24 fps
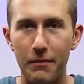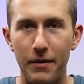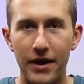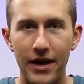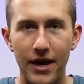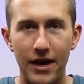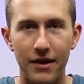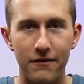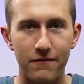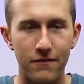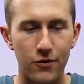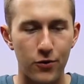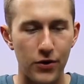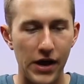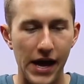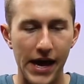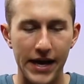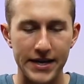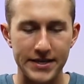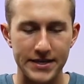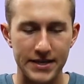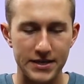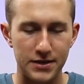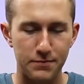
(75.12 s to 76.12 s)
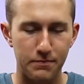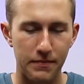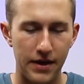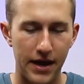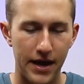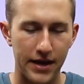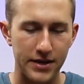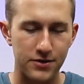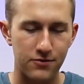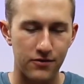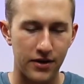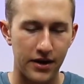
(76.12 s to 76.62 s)
my iPhone XS
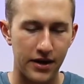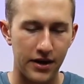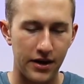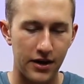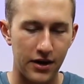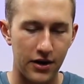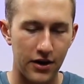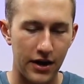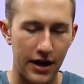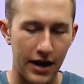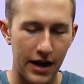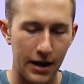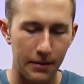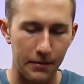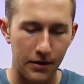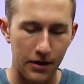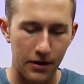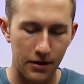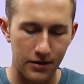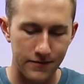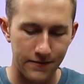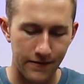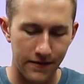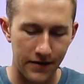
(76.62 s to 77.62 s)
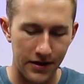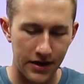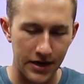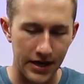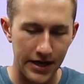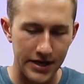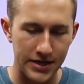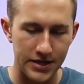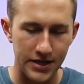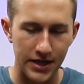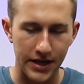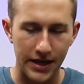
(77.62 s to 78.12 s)
Max right here and I'm gonna fit it
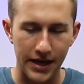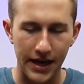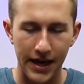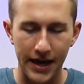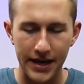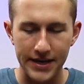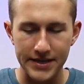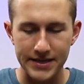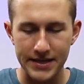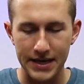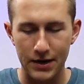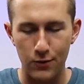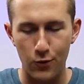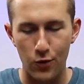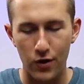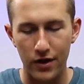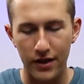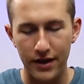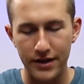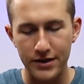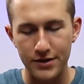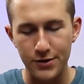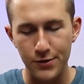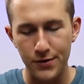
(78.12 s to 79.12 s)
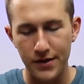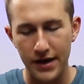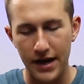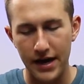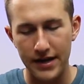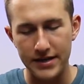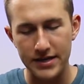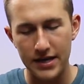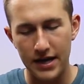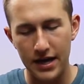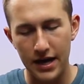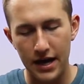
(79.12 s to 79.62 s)
into the case, and while I do
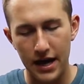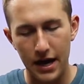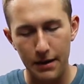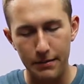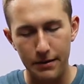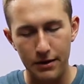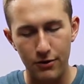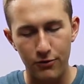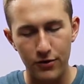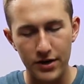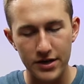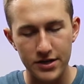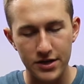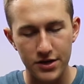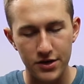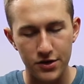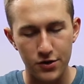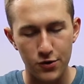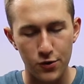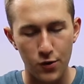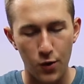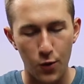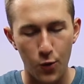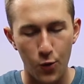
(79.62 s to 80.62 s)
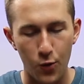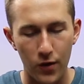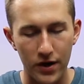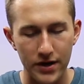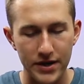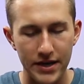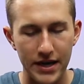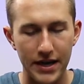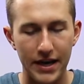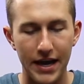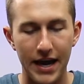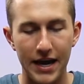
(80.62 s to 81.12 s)
that, I'm gonna read to you what
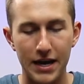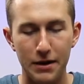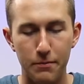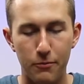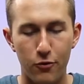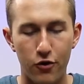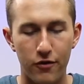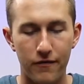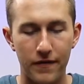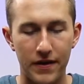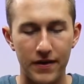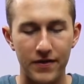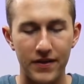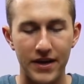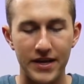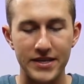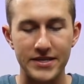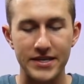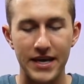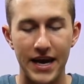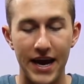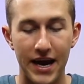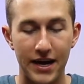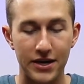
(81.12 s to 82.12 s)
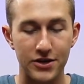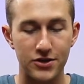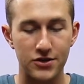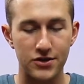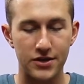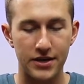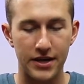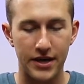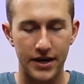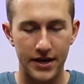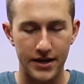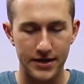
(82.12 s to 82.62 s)
an anamorphic lens
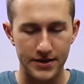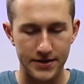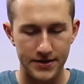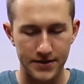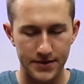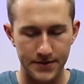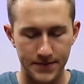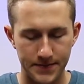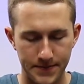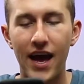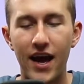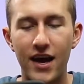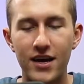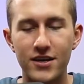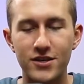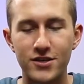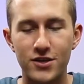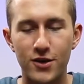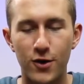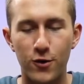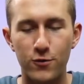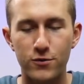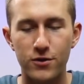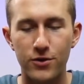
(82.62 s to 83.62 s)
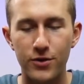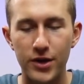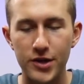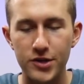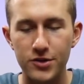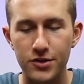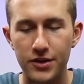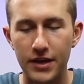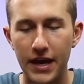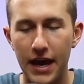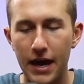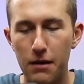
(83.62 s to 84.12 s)
actually is. So
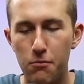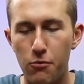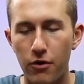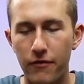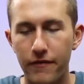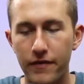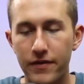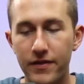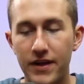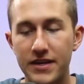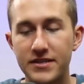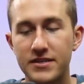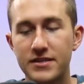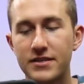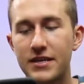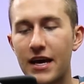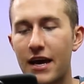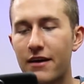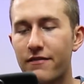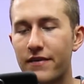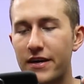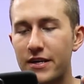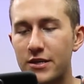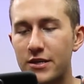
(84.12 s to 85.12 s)
traditionally, anamorphic lenses have a